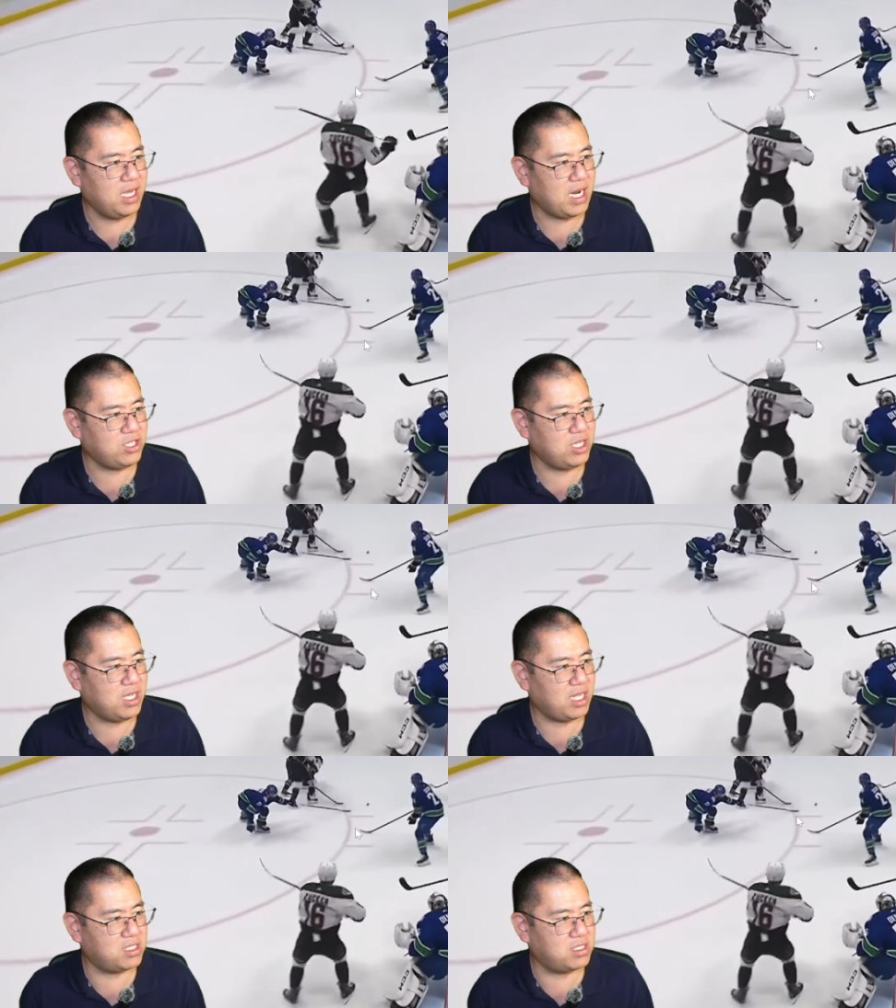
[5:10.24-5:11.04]
it actually
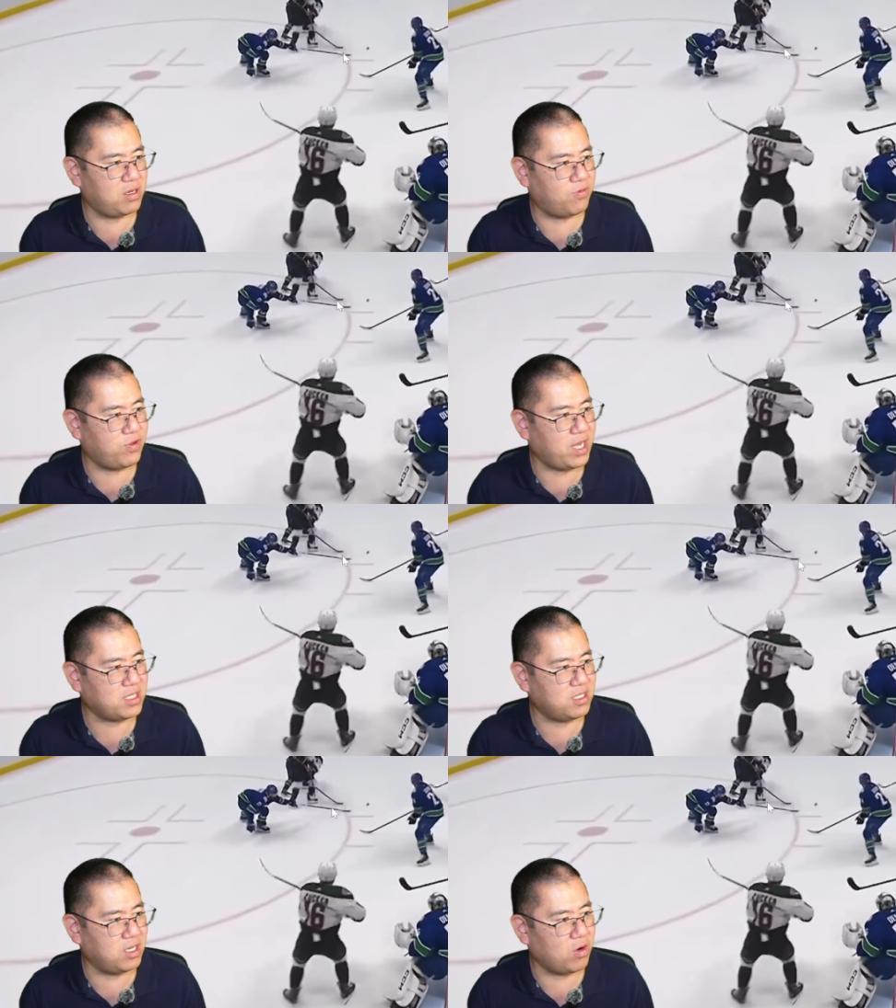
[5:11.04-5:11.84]
gets
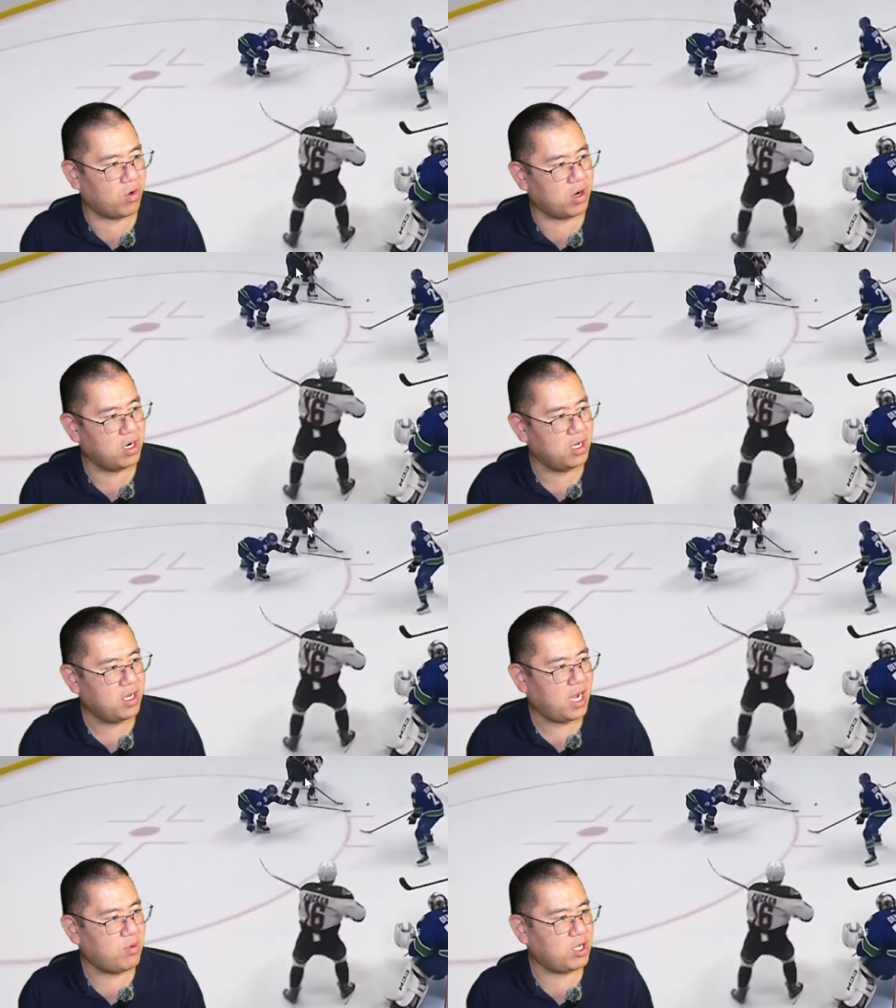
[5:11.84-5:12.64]
deflected, or
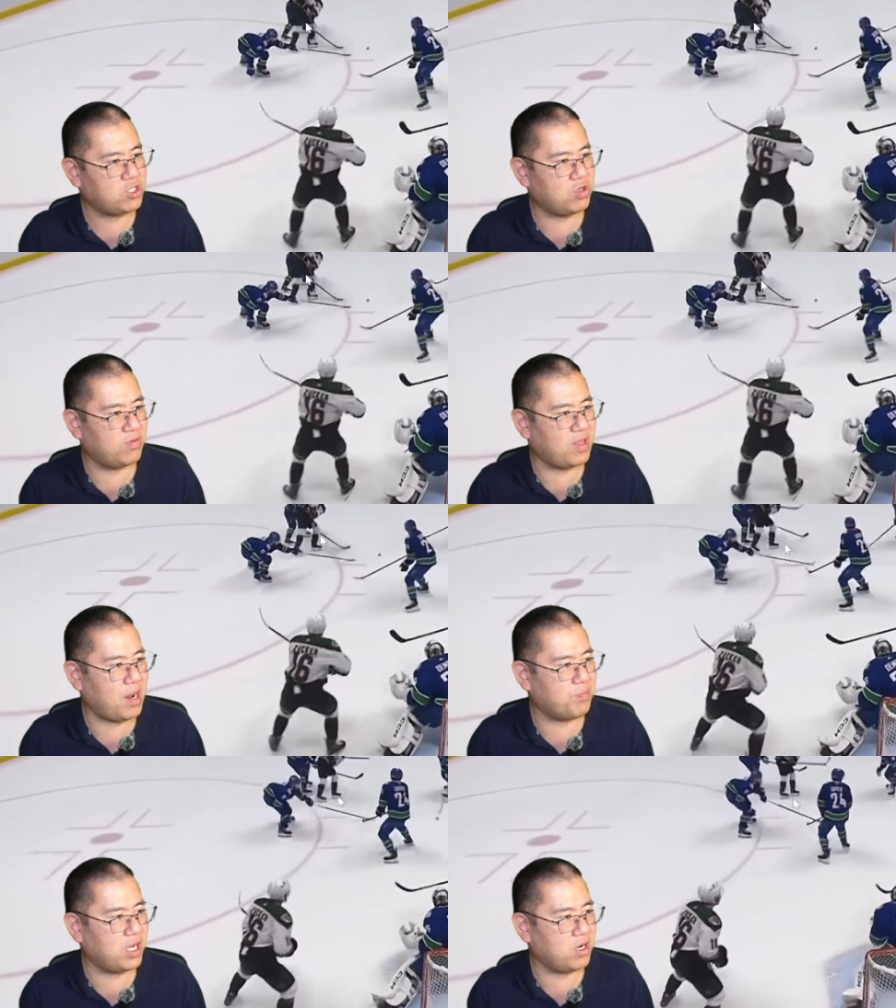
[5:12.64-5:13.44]
I'm not sure if
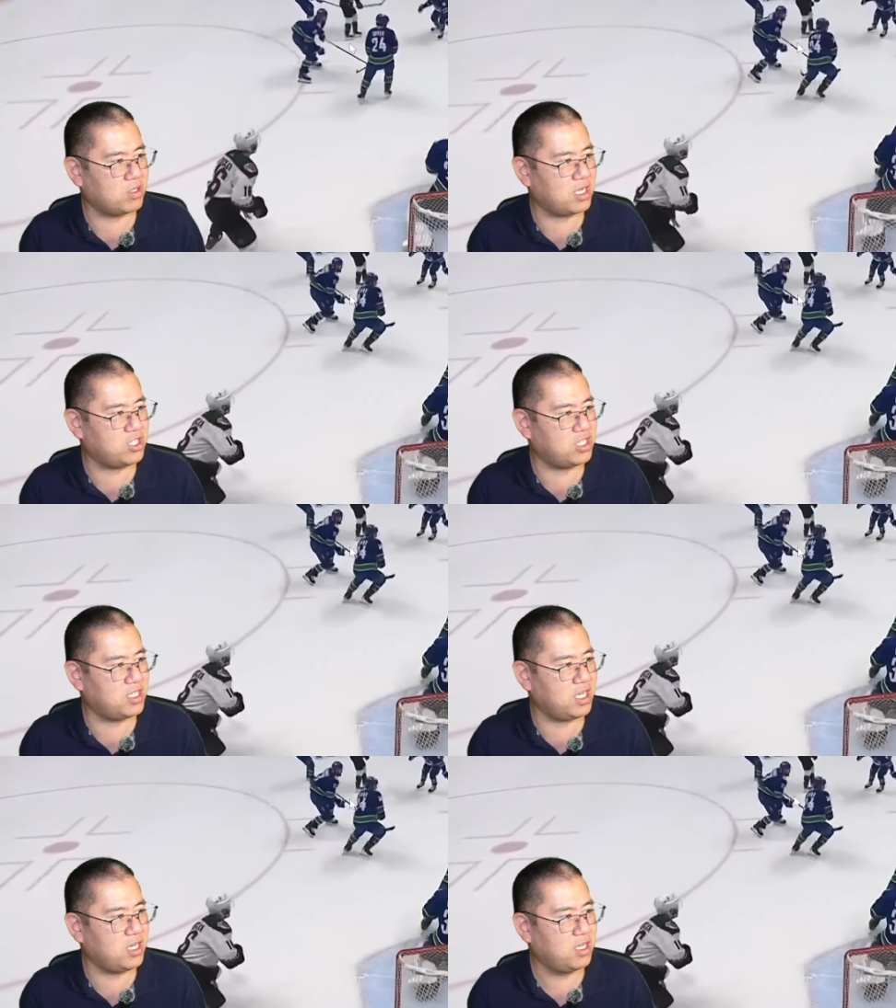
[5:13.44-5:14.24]
that player
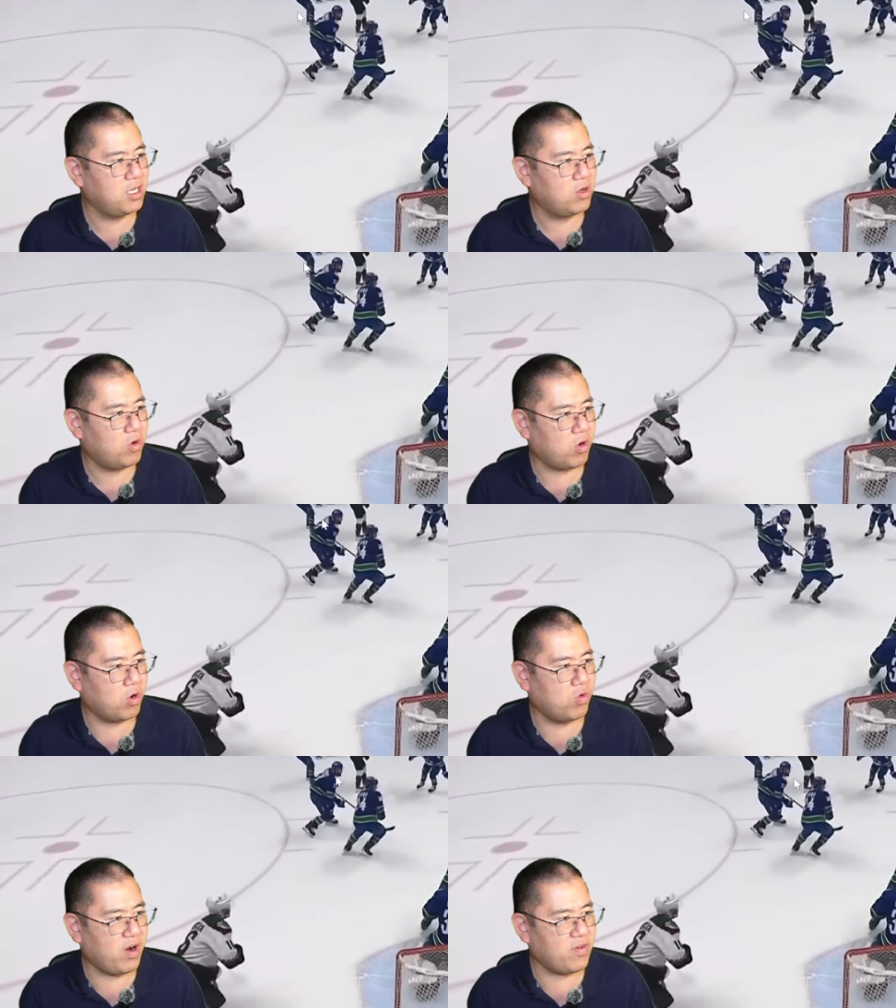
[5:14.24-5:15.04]
touches it
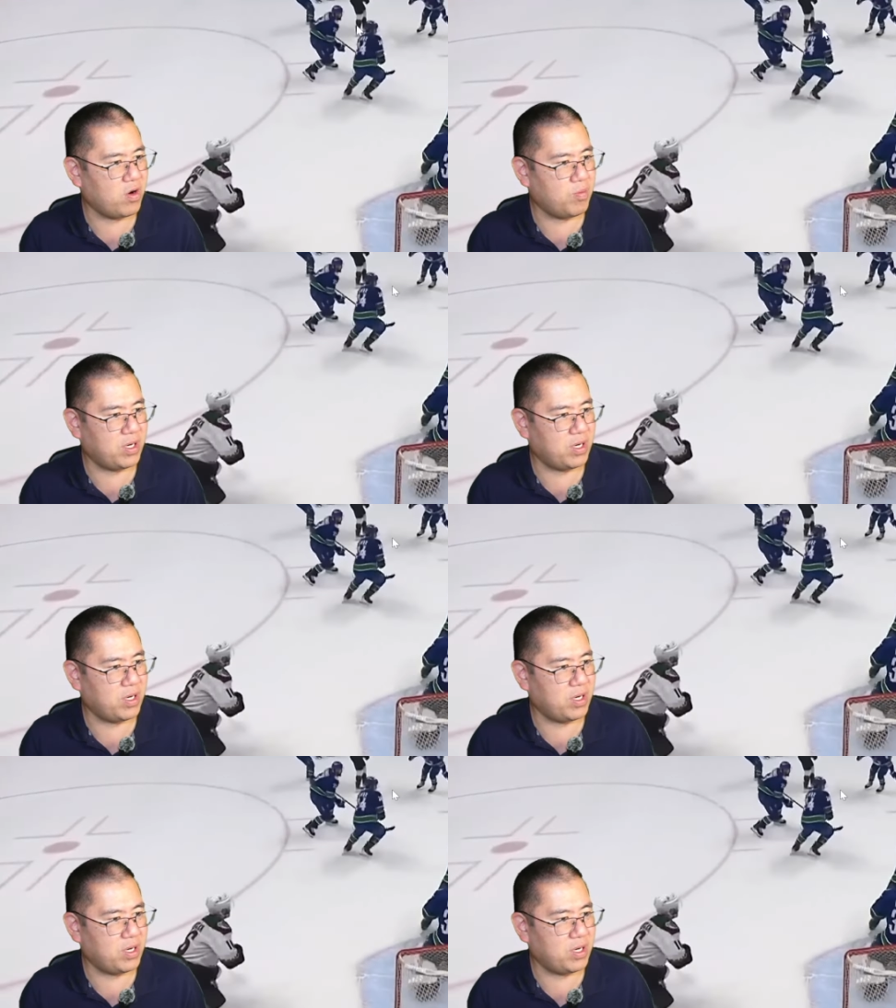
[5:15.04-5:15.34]
or whoever.